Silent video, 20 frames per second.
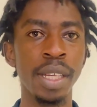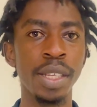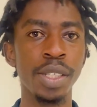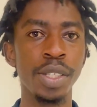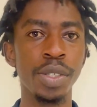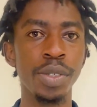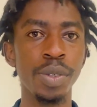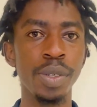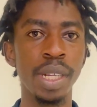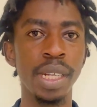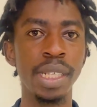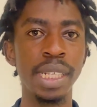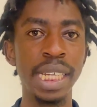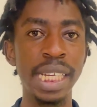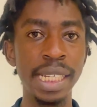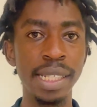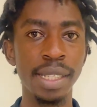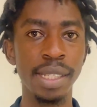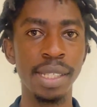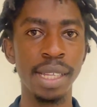Student
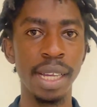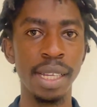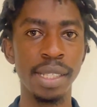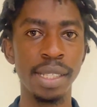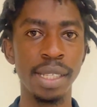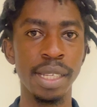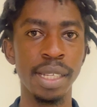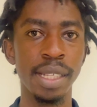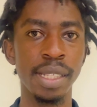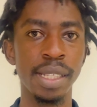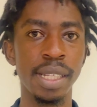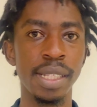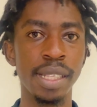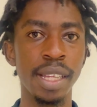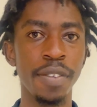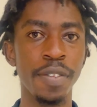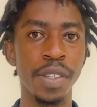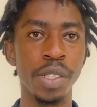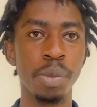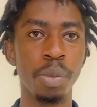Insights is a
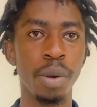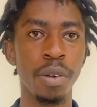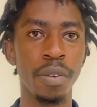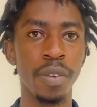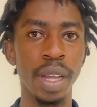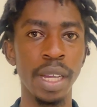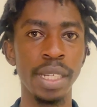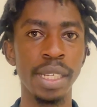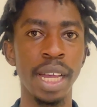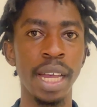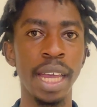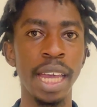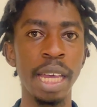service provider